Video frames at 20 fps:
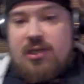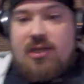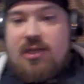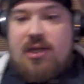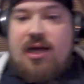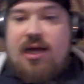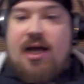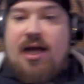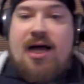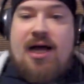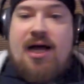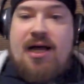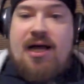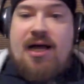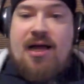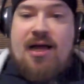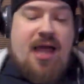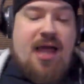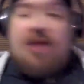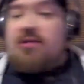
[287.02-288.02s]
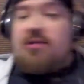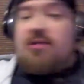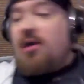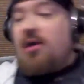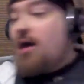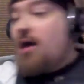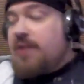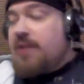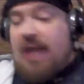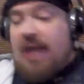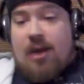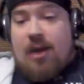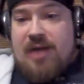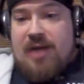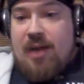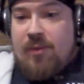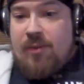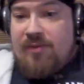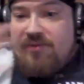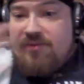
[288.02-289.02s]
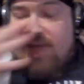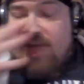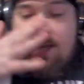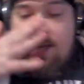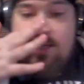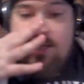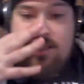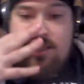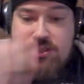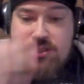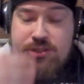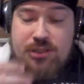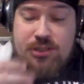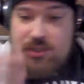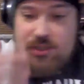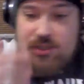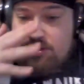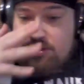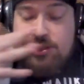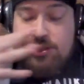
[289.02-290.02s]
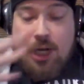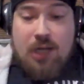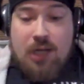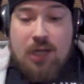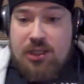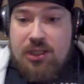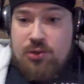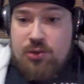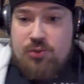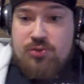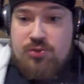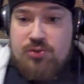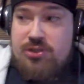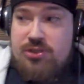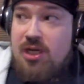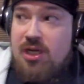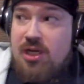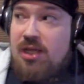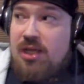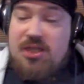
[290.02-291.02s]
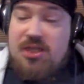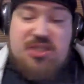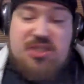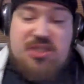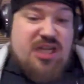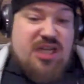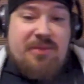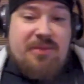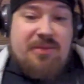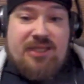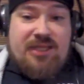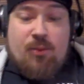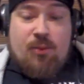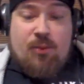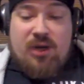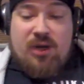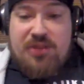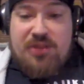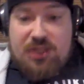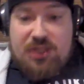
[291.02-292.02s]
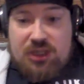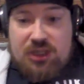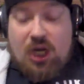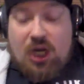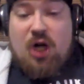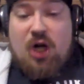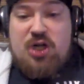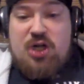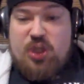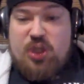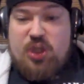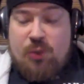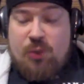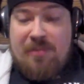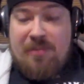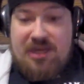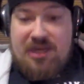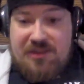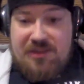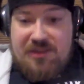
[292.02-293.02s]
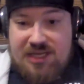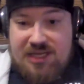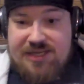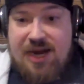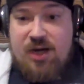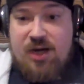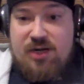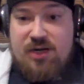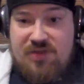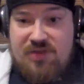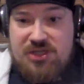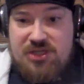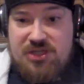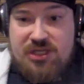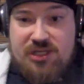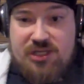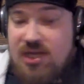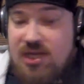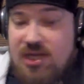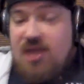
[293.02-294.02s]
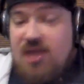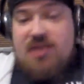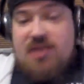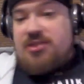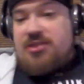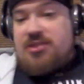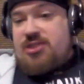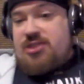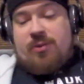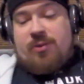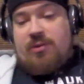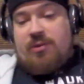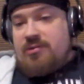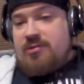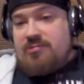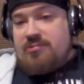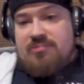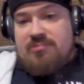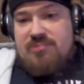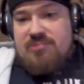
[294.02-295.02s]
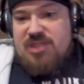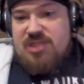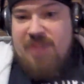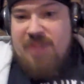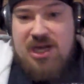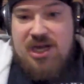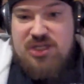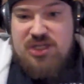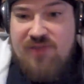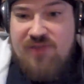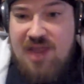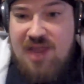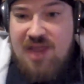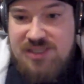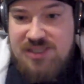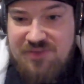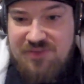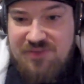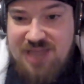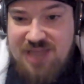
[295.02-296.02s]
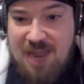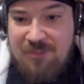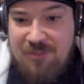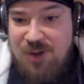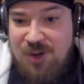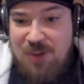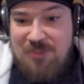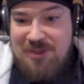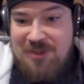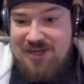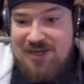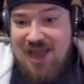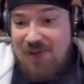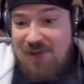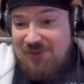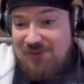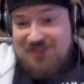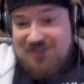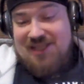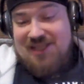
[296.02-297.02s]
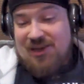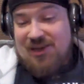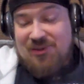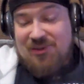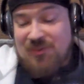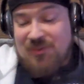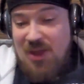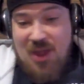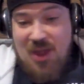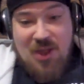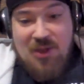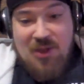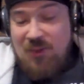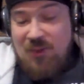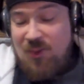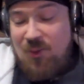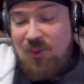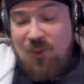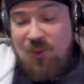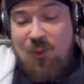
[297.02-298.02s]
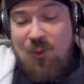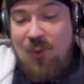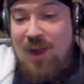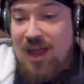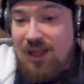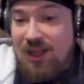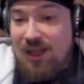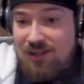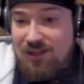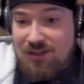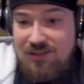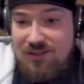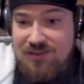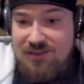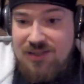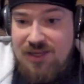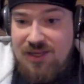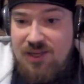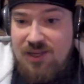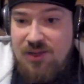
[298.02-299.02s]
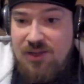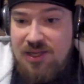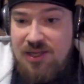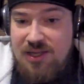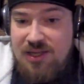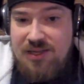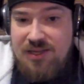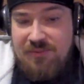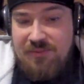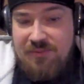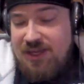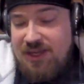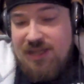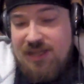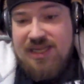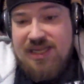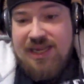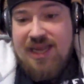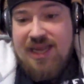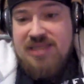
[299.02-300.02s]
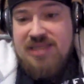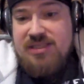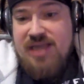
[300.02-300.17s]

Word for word: Uh, and no, now now we've got a, uh, Charlotte, who's legitimately one of the larger women in the entire division, just doing Spanish flies off the top rope, and now it's like, well, uh, because I guess the